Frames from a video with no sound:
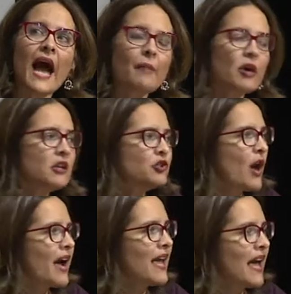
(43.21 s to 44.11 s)
I'm going to
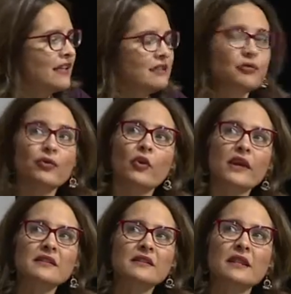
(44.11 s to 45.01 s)
try and
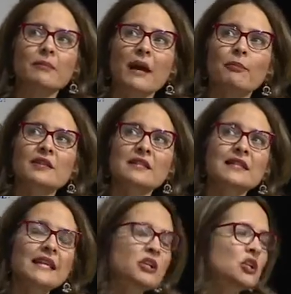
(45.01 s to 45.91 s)
focus in my
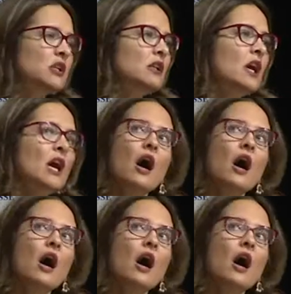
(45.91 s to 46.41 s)
presentation